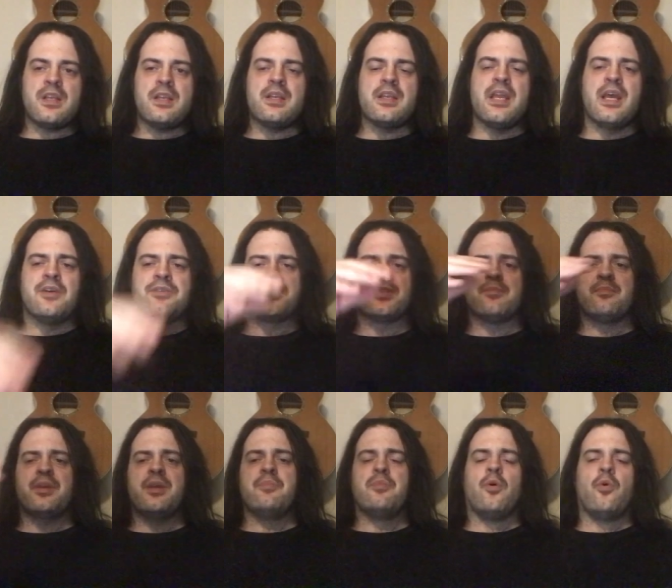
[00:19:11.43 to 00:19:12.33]
Now, some
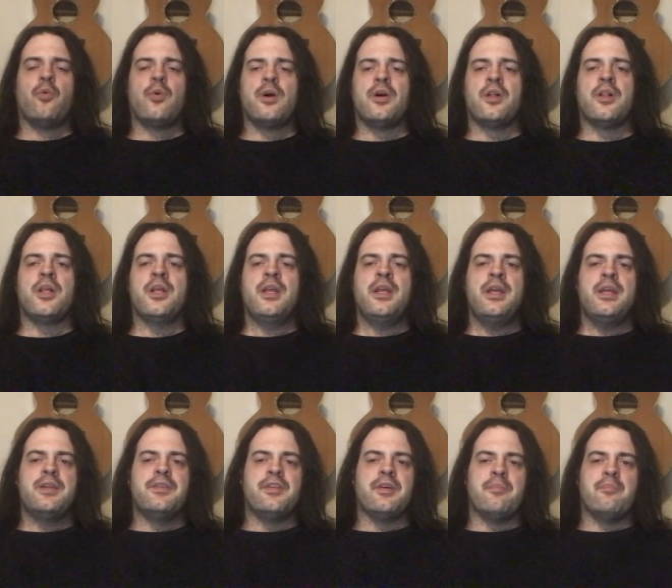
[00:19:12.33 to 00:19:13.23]
people will
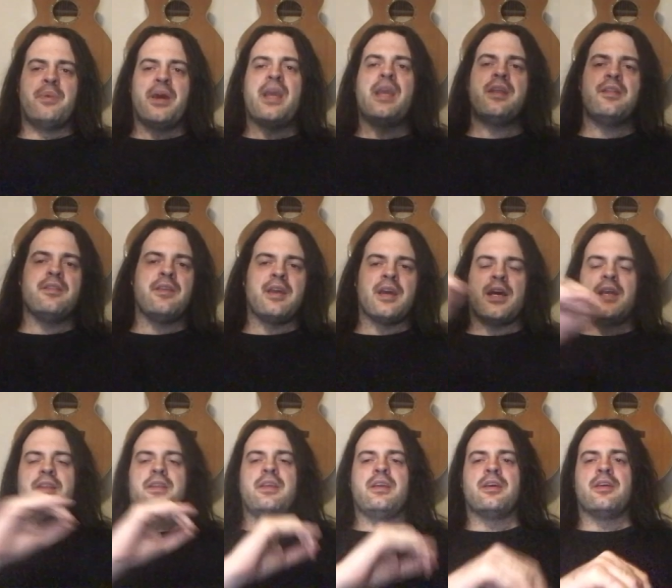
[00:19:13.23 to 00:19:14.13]
debate the
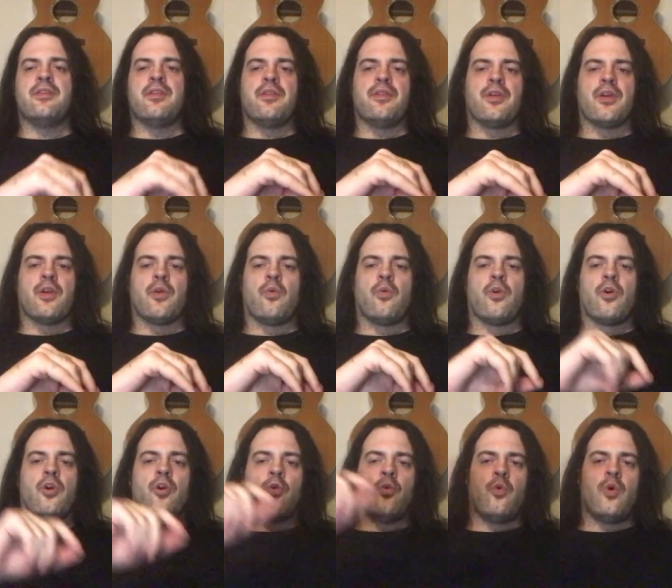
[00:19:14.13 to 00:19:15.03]
idea that there
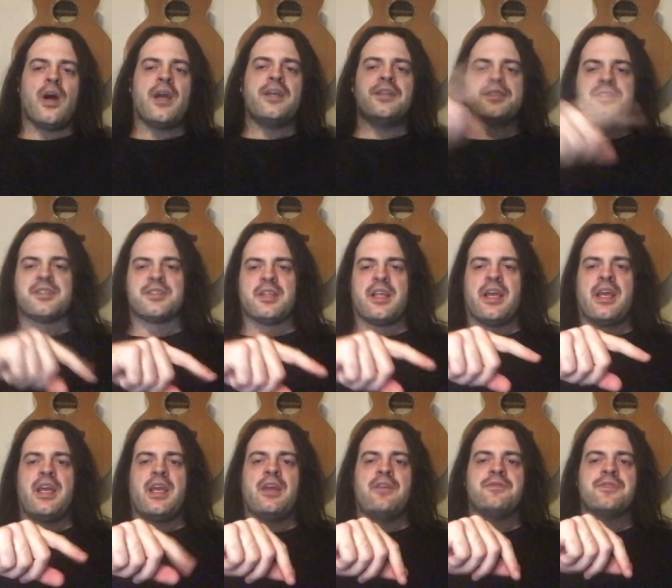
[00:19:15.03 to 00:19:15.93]
were white
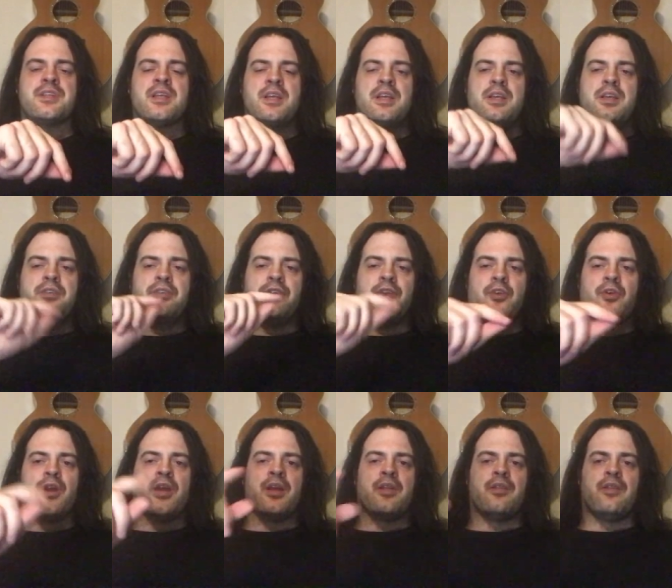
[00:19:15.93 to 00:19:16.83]
slaves
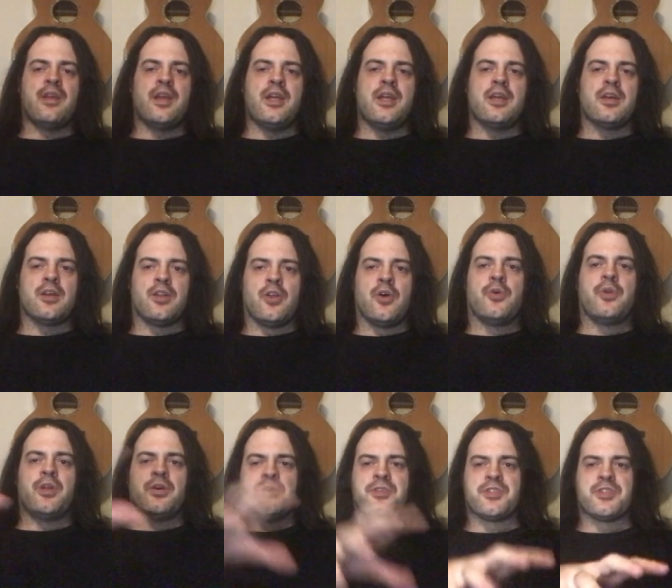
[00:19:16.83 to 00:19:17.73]
during the
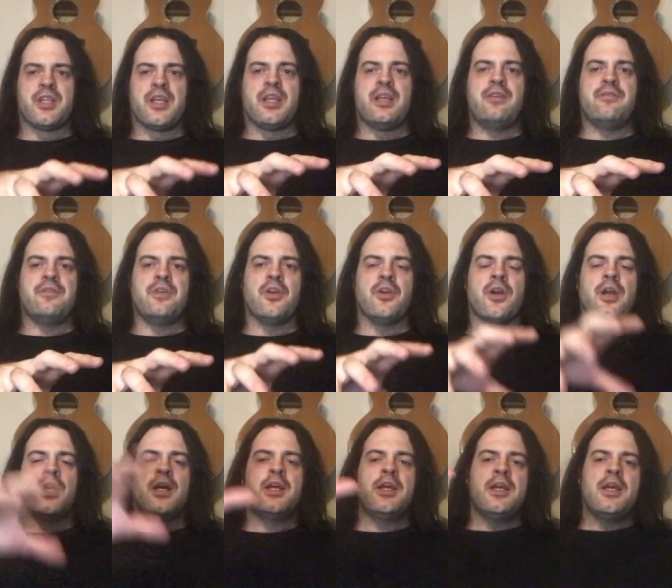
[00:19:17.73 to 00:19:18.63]
colonial slave
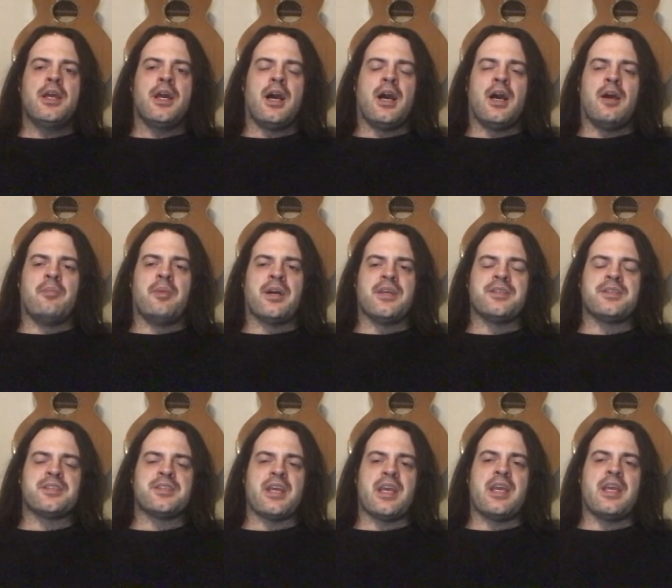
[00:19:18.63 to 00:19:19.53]
era uh, by
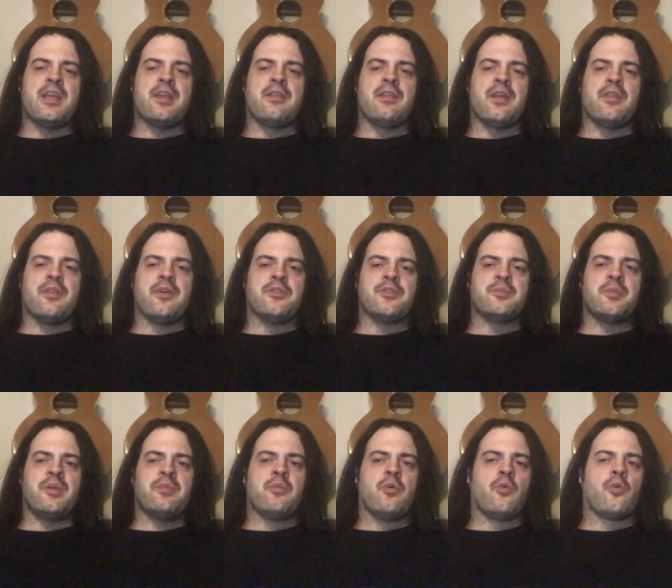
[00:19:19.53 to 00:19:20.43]
saying that those
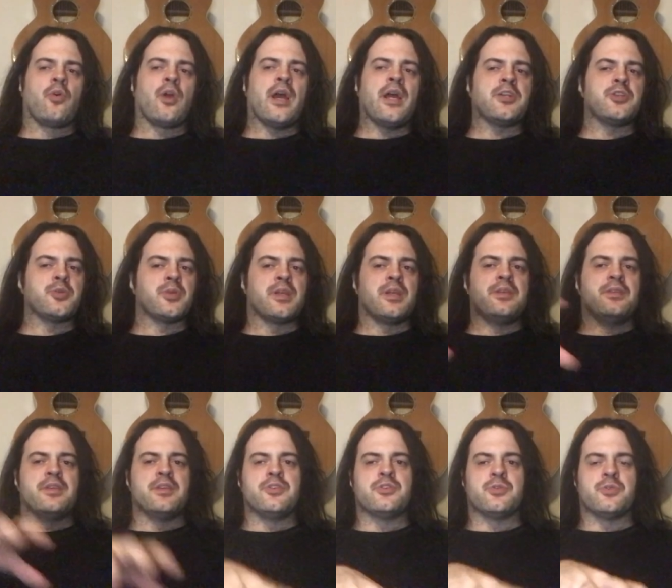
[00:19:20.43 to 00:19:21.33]
people were actually
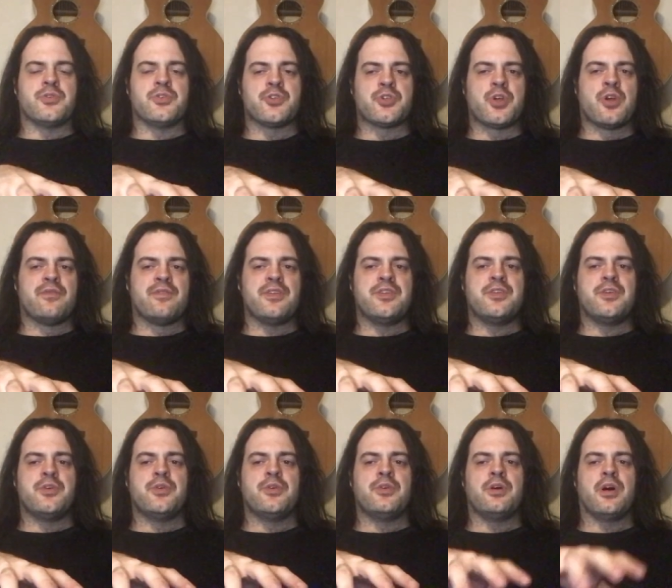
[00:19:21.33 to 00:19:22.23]
indentured
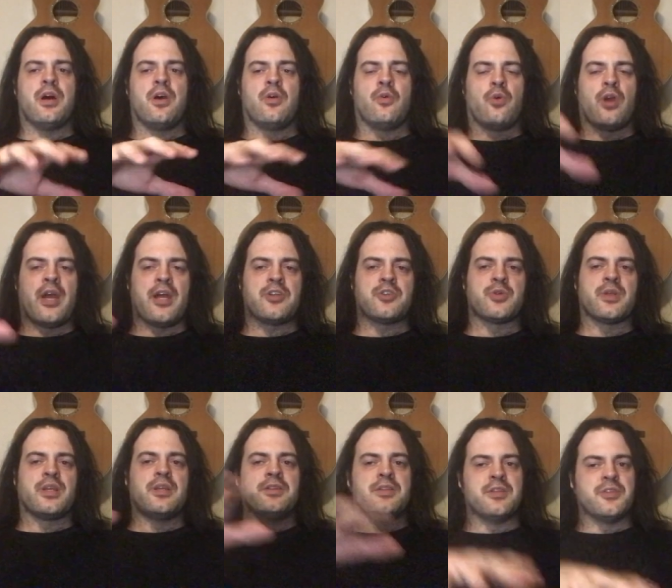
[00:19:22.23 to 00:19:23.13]
servitude, uh, were
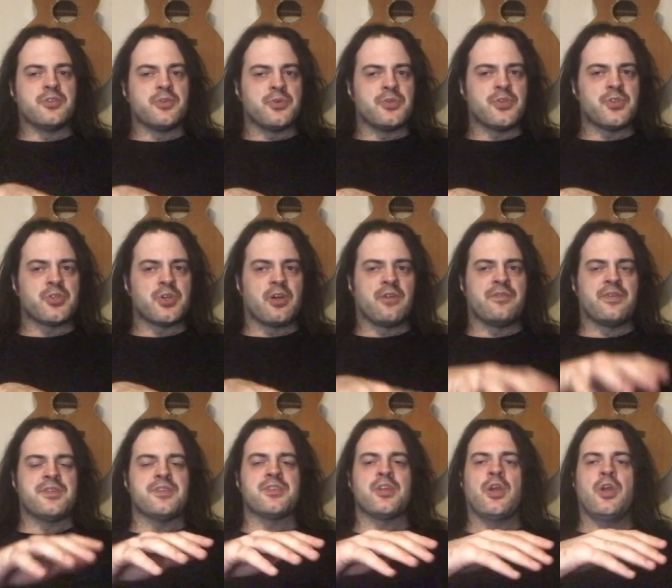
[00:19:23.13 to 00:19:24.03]
actually indentured
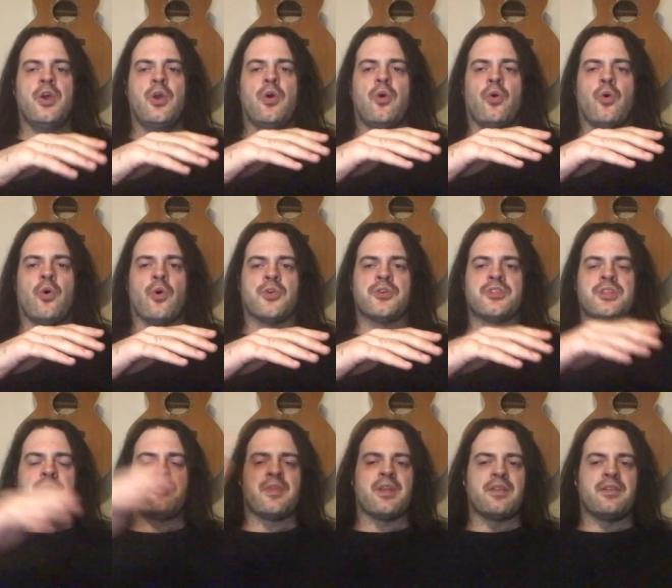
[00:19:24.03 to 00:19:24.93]
servants, or
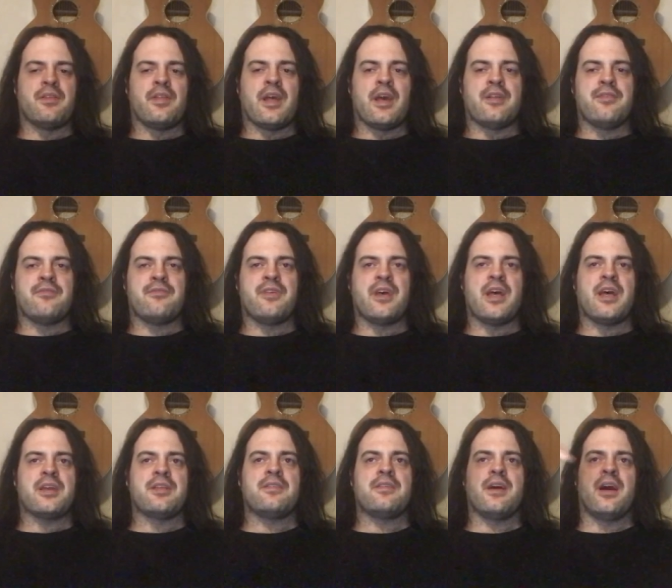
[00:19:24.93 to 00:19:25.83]
something to that
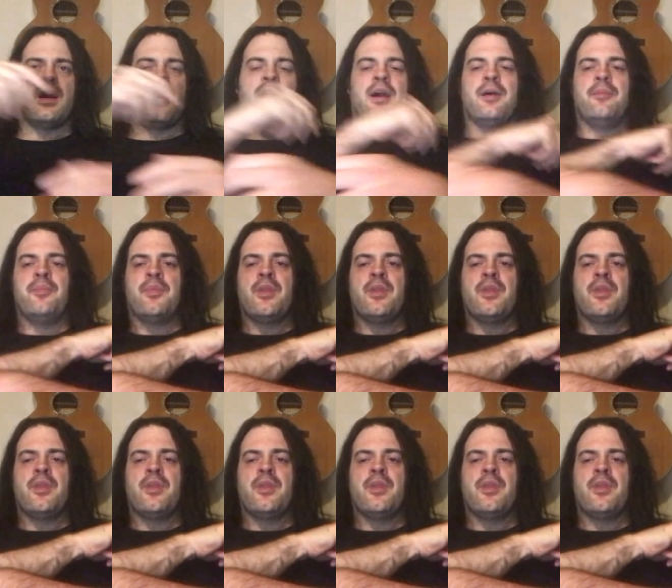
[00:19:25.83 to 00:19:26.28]
effect, uh,